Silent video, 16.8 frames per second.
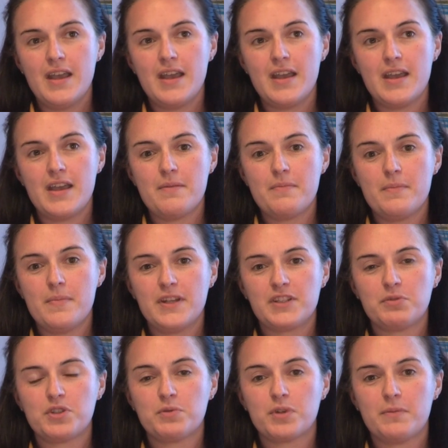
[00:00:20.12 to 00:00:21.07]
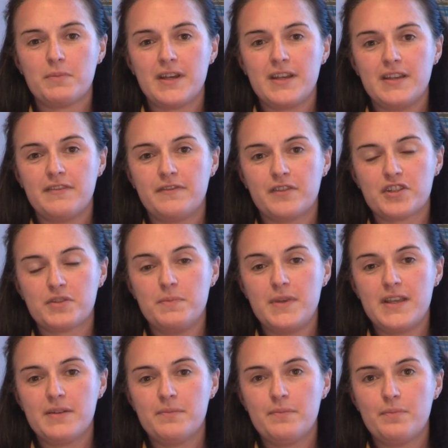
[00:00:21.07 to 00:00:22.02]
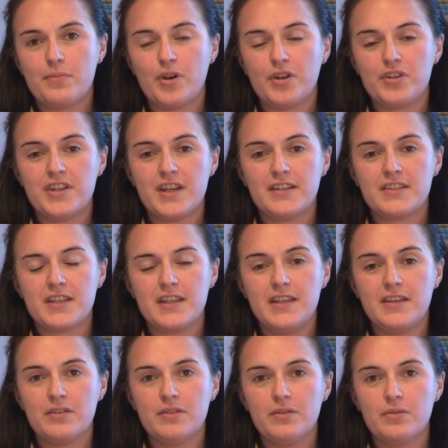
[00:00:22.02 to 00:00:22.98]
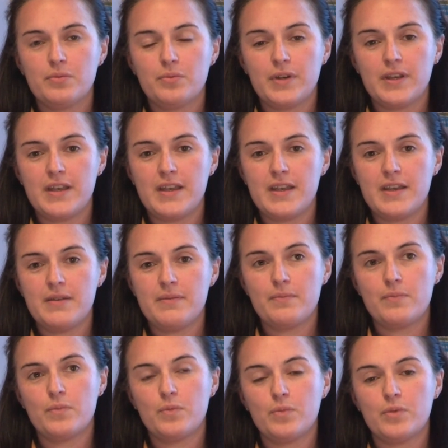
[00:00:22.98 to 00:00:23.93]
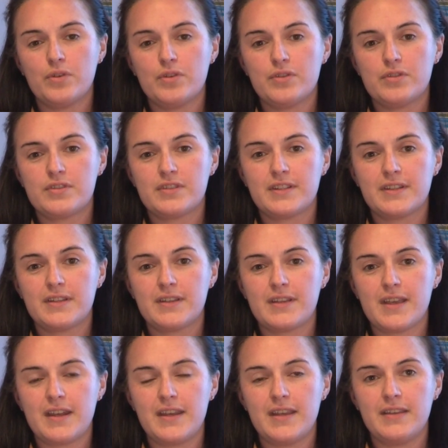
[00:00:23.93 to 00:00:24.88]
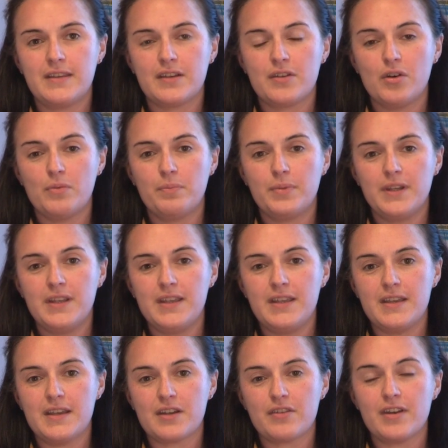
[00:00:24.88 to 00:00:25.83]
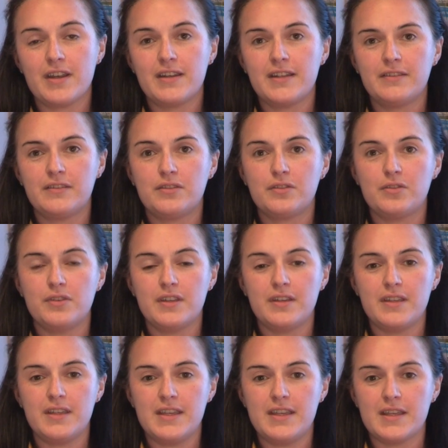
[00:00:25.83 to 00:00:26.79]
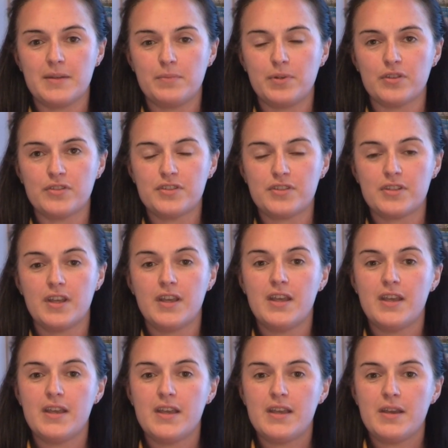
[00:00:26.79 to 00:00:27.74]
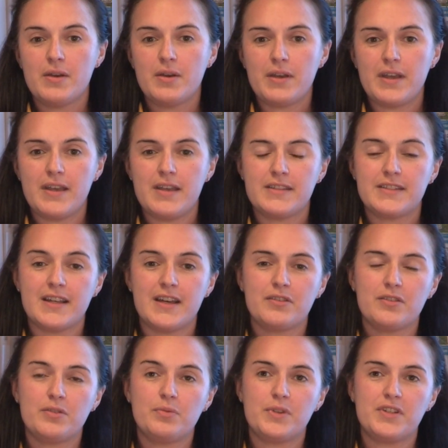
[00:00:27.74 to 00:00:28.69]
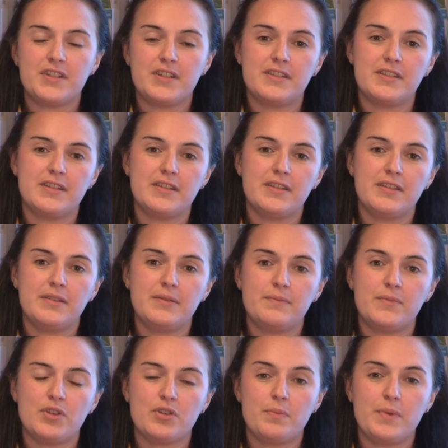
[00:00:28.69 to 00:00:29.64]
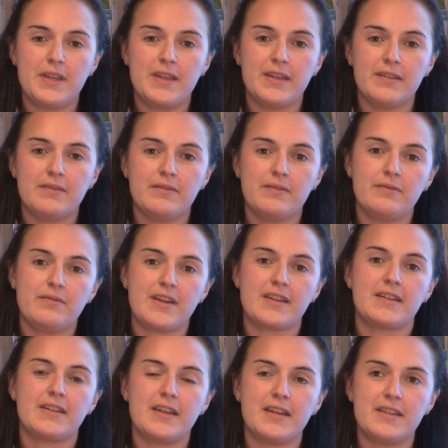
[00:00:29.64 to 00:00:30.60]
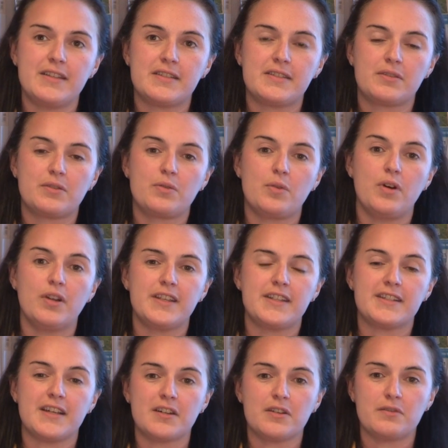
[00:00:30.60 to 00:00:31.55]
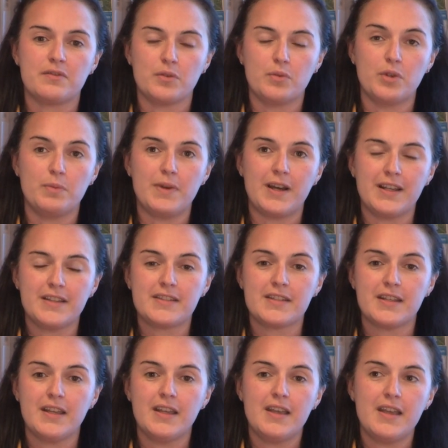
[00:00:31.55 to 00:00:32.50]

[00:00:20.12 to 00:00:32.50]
I suppose one of my first main projects here was getting the company accredited to the EN Plus standard, which is the European recognised quality standard for wood pellets.